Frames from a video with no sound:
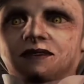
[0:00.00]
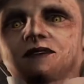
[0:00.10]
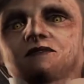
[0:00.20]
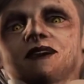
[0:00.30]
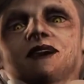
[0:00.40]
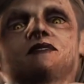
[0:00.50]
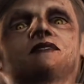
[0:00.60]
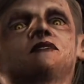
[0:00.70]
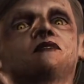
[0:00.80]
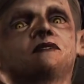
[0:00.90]

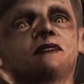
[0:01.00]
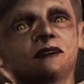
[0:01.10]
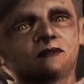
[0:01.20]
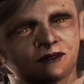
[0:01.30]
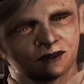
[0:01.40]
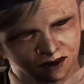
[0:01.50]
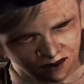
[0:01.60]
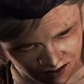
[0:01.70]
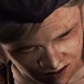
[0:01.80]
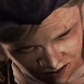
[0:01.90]
expecting you, my brethren.